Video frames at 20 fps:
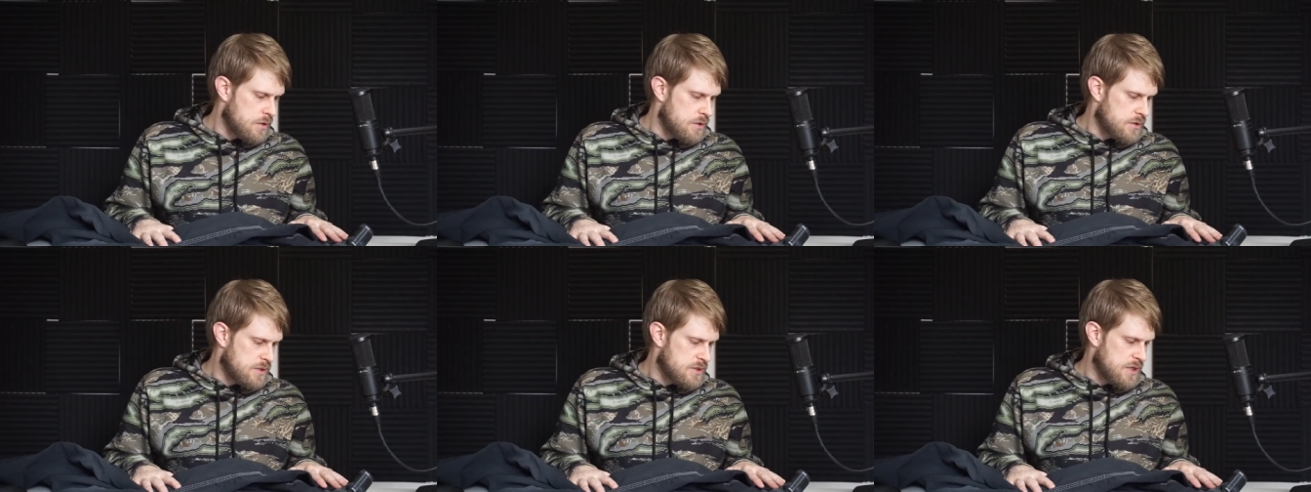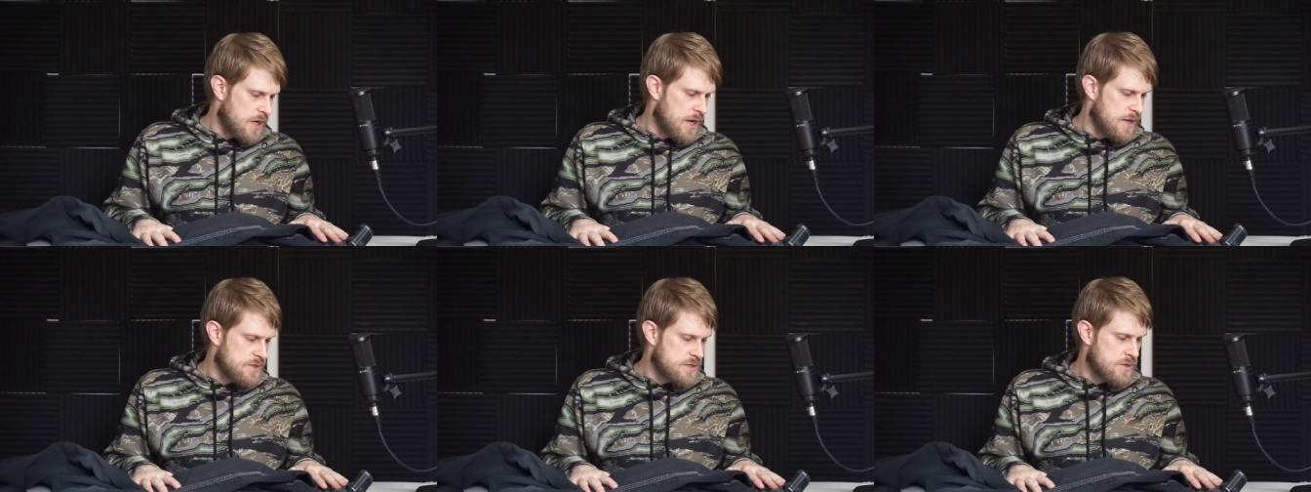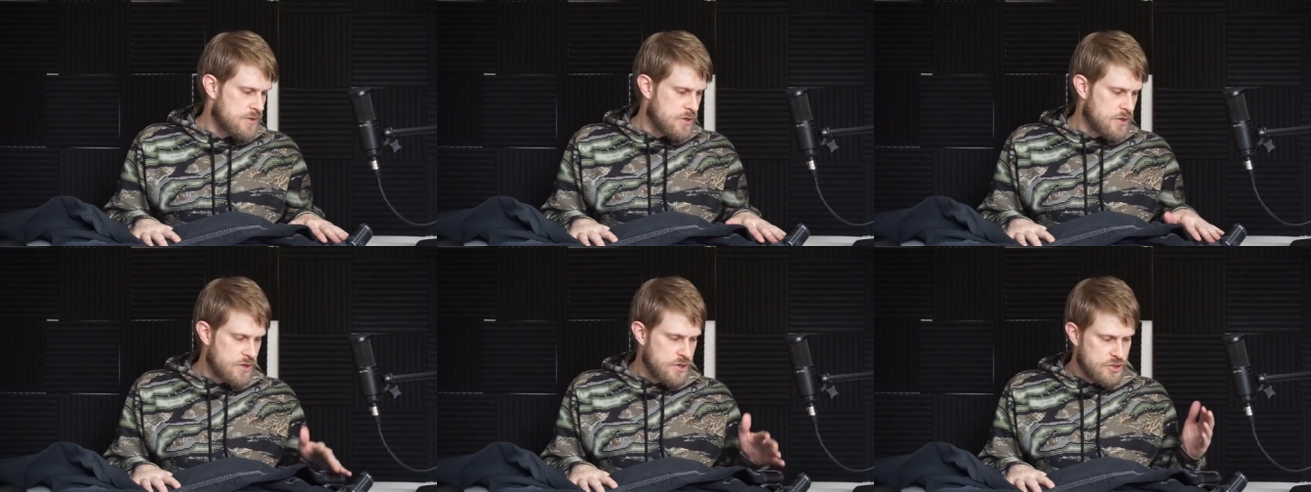size
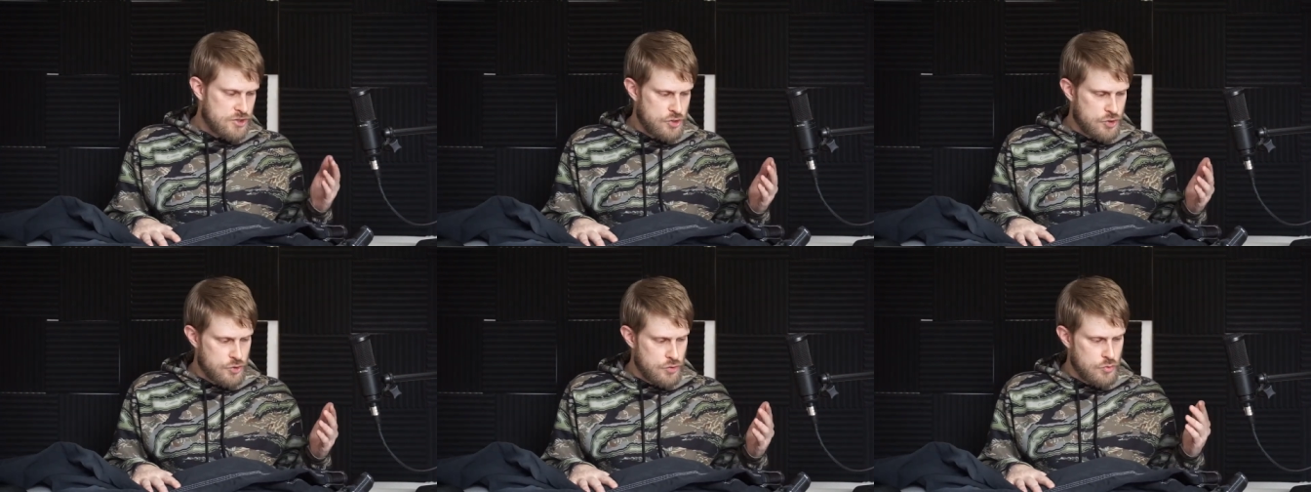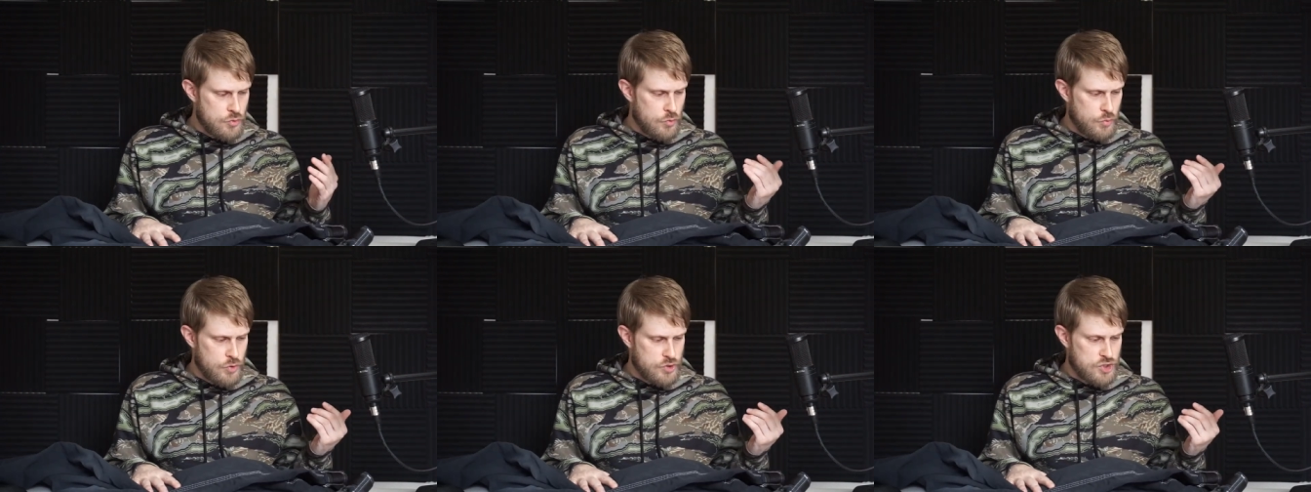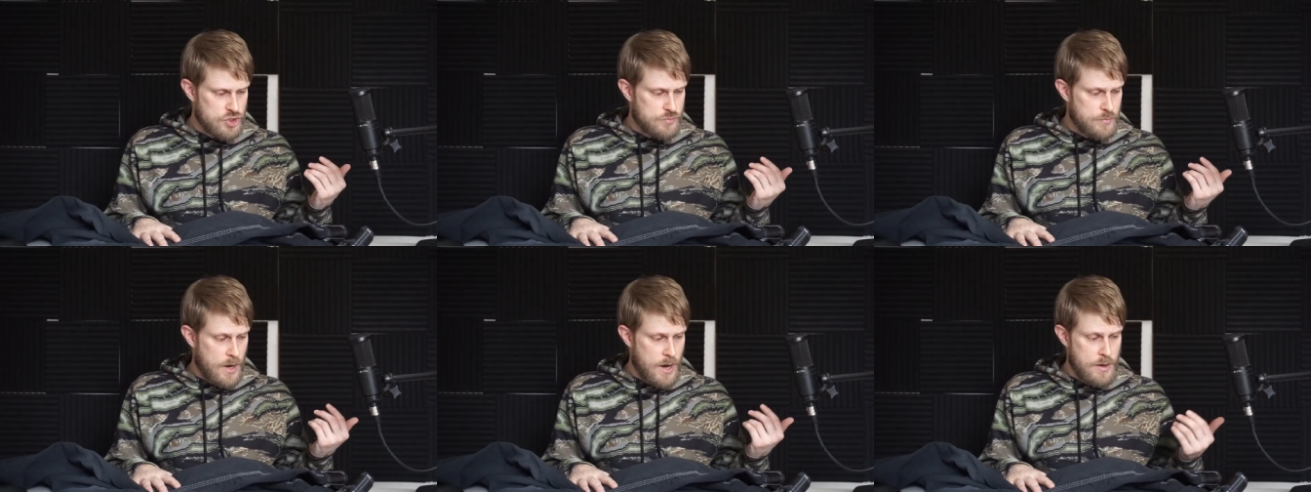32, which
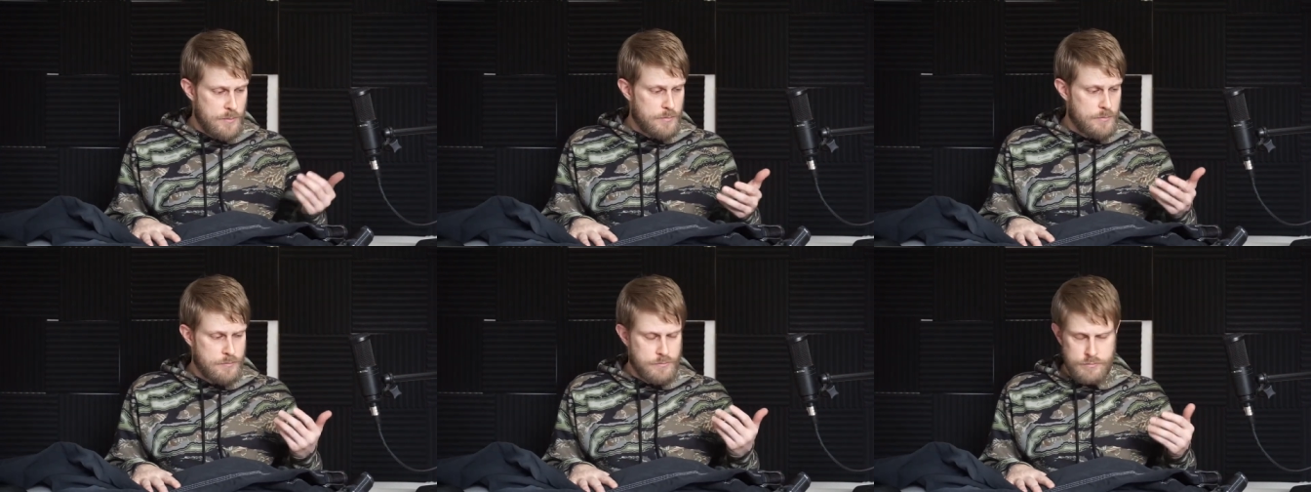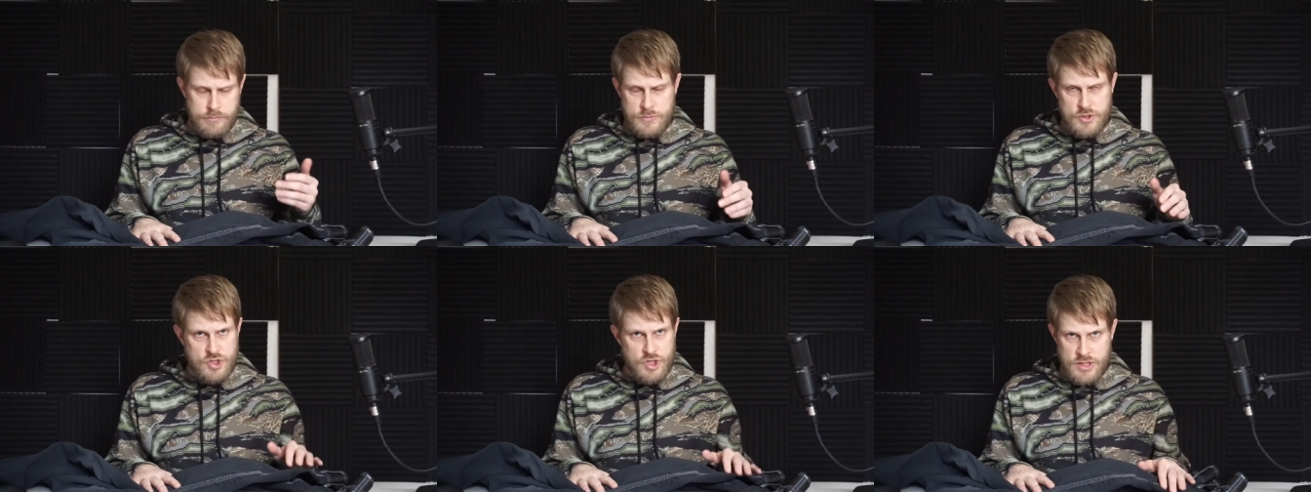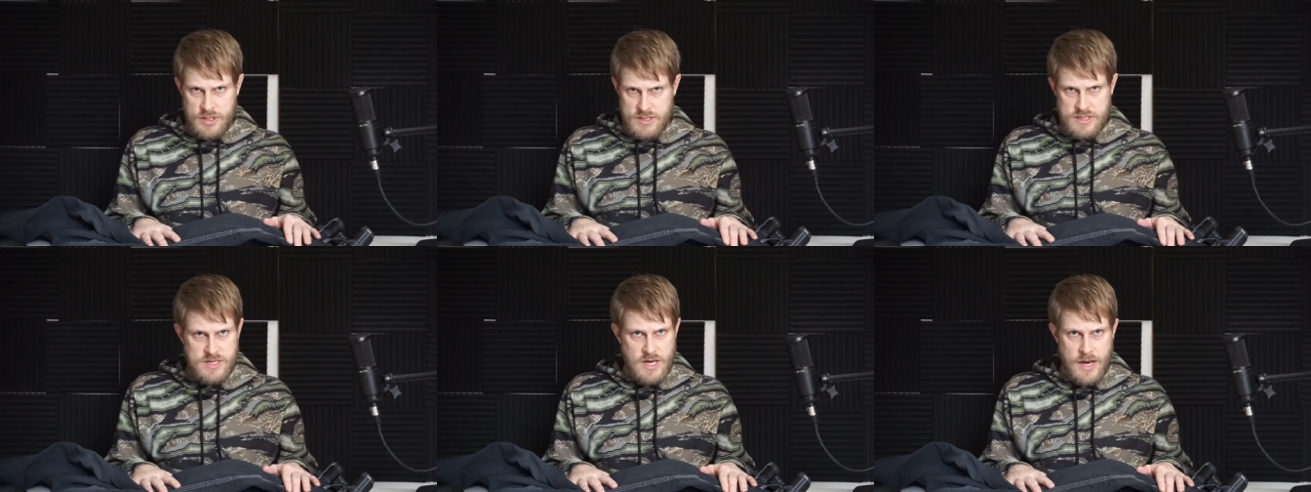is my
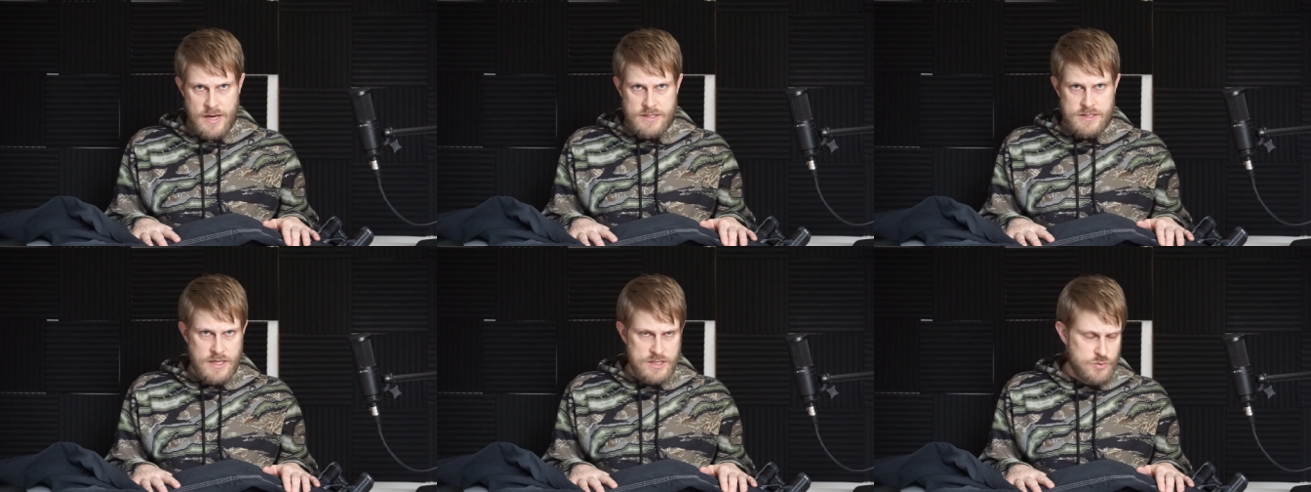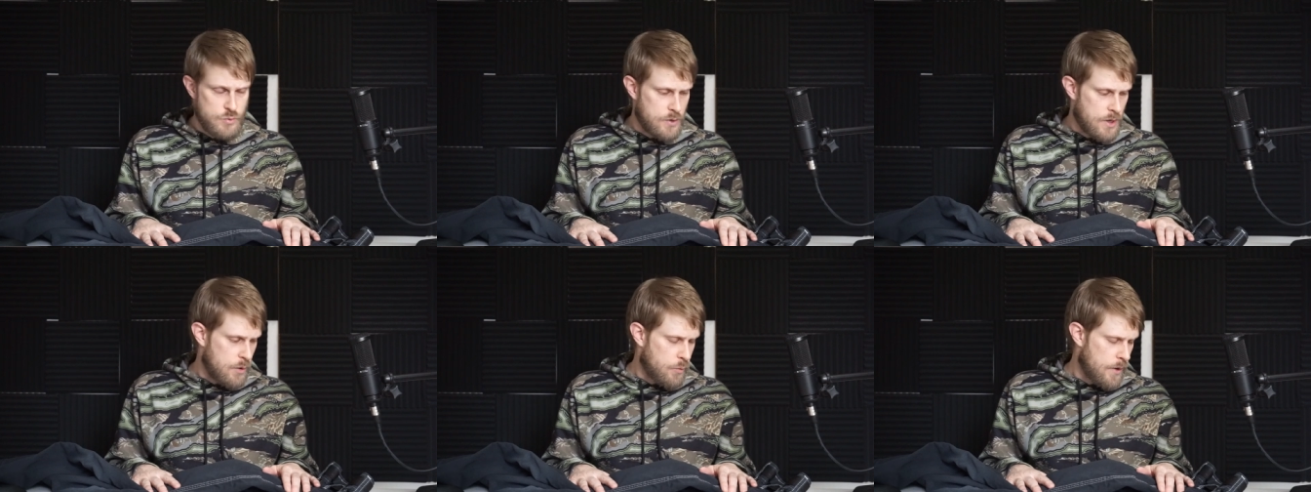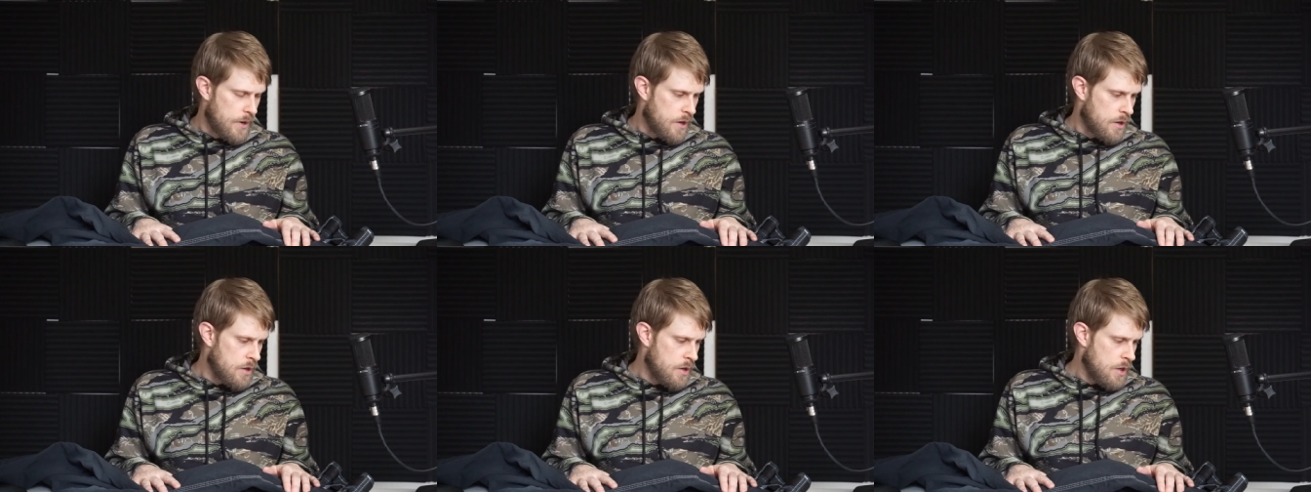jean size. That's what I
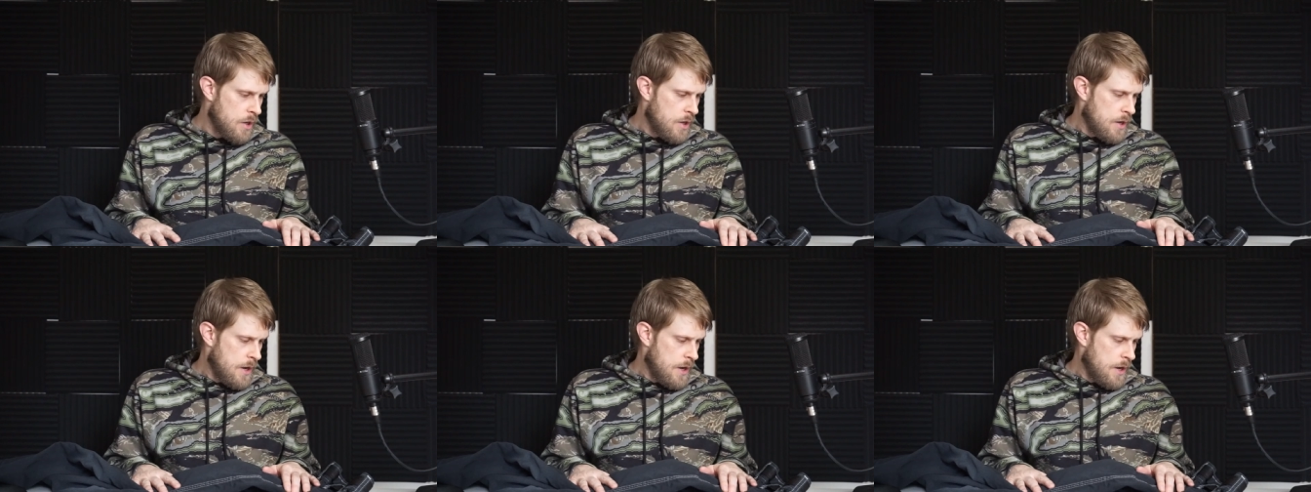wear.